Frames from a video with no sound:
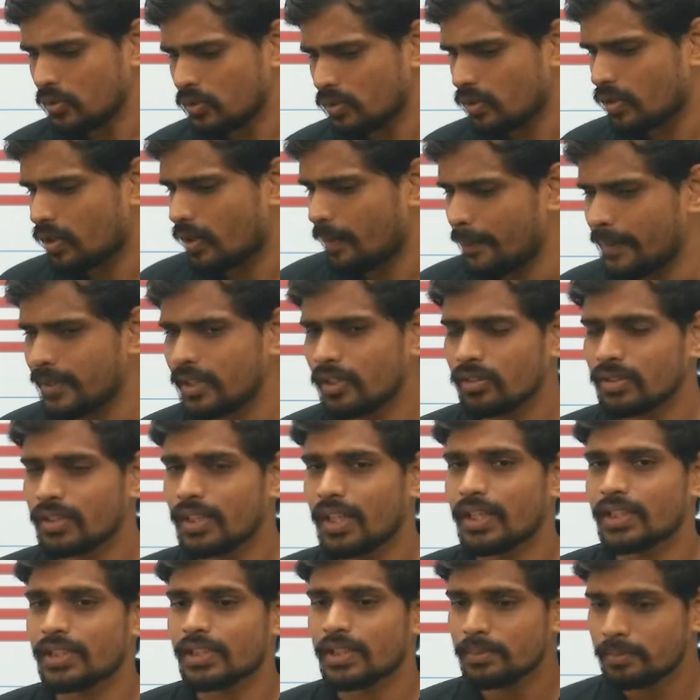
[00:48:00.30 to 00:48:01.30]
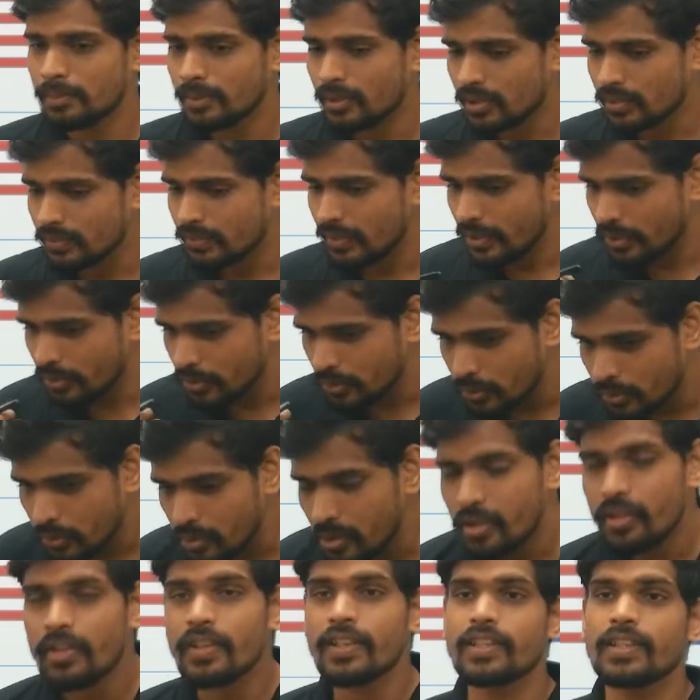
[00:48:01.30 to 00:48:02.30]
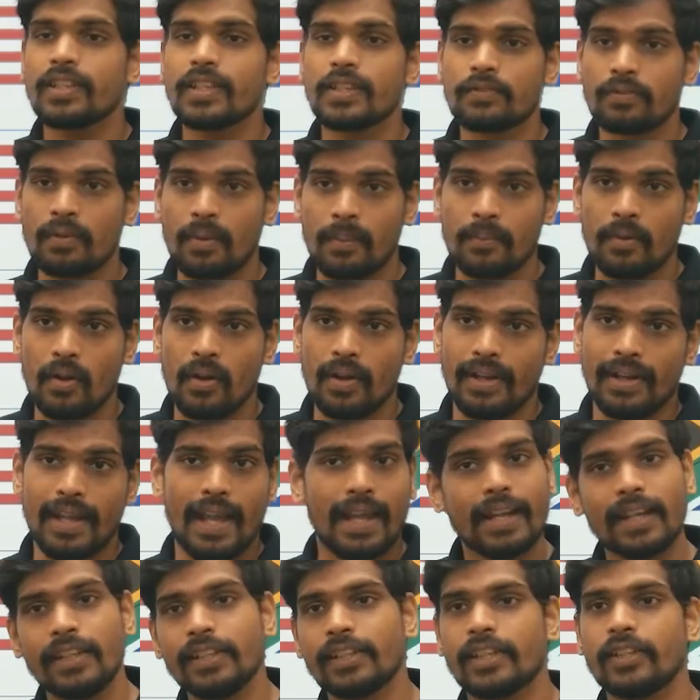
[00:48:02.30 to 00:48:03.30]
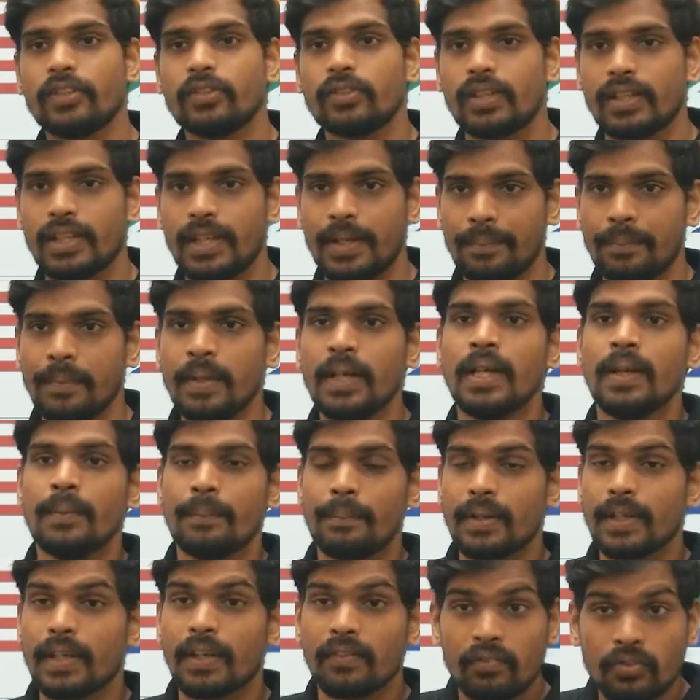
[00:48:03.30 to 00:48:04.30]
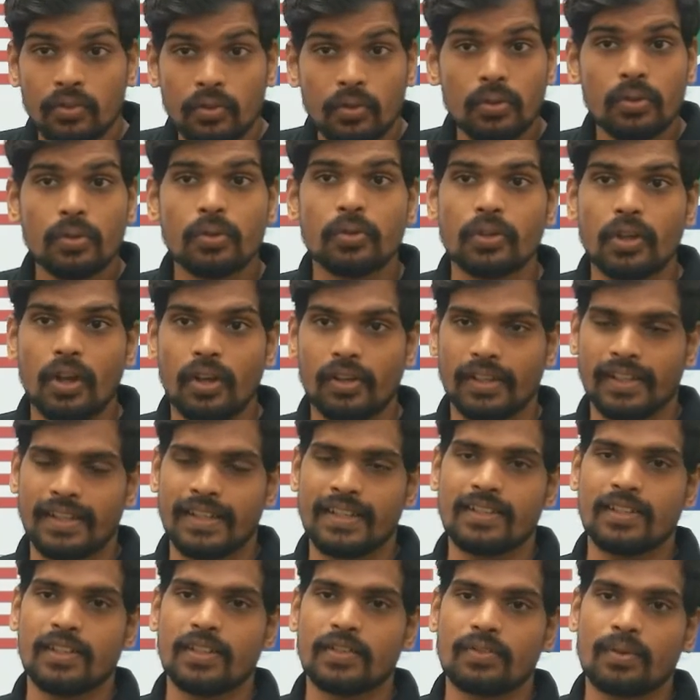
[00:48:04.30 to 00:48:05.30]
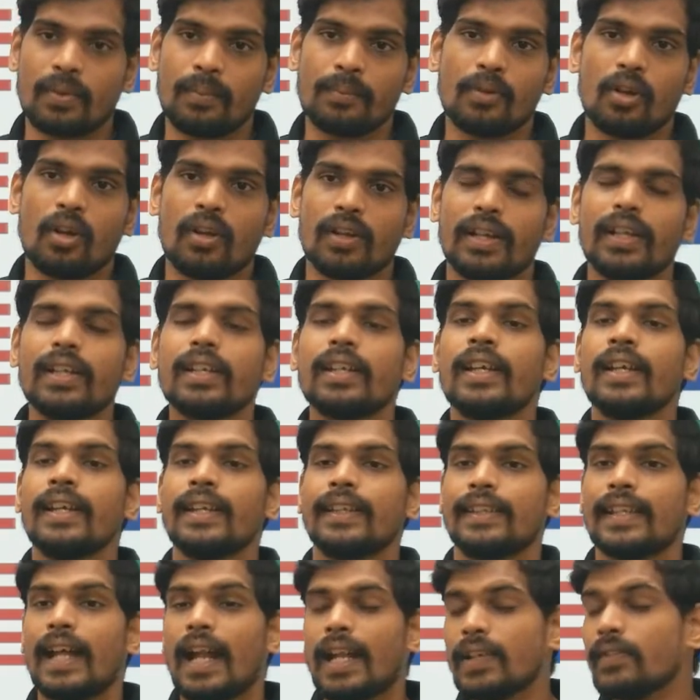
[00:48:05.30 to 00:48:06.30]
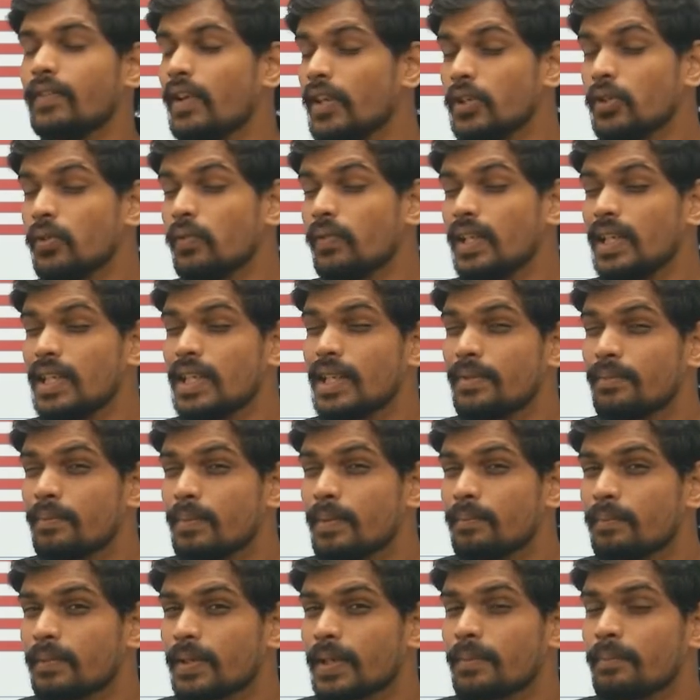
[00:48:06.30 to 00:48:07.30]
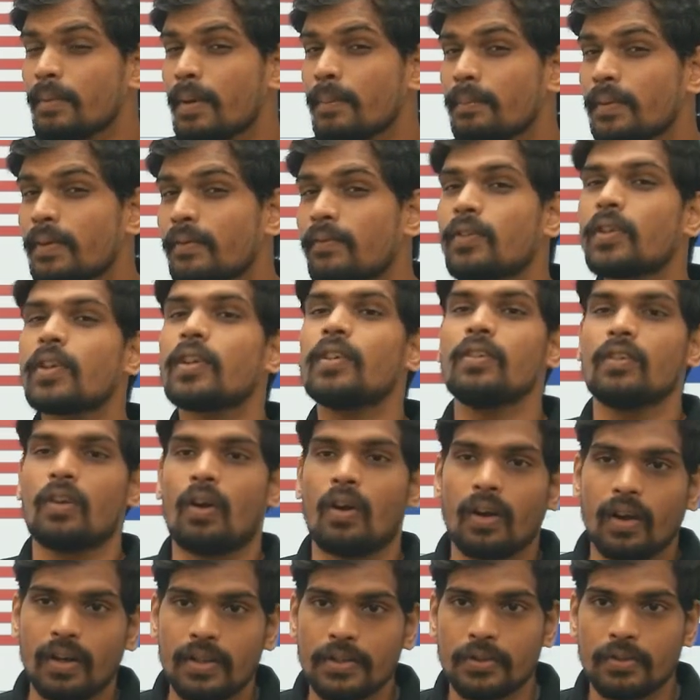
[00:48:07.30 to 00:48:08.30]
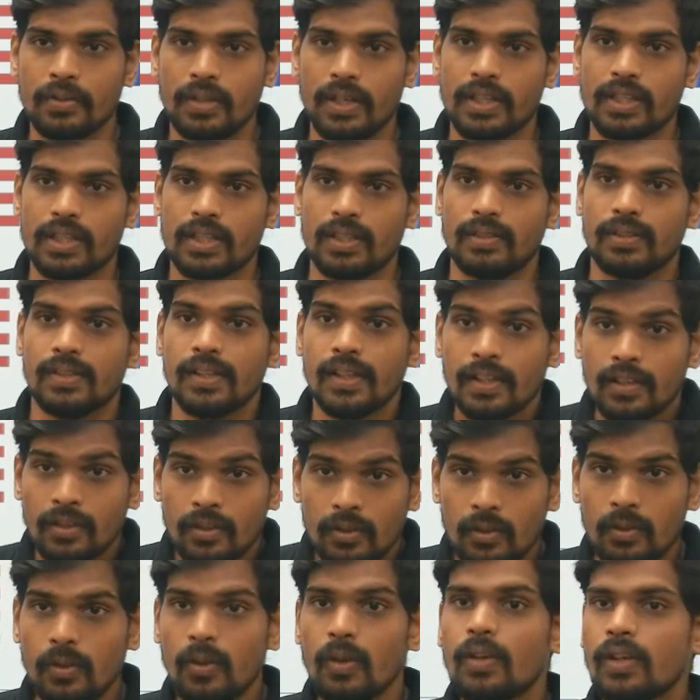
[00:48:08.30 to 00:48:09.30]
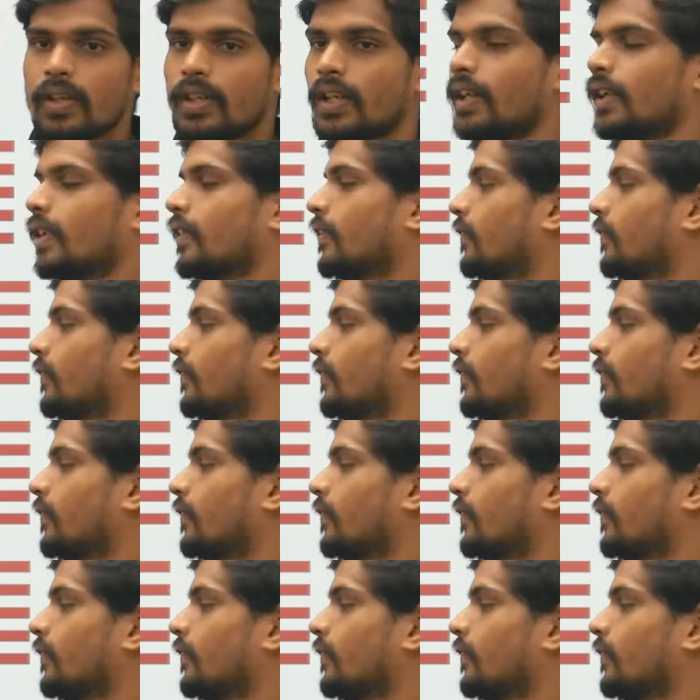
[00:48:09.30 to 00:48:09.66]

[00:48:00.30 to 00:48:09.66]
you to comment down the answers because when you do your research from your end, I can tell you the name, but if you do your research from your end, that way you will remember for a longer duration. Look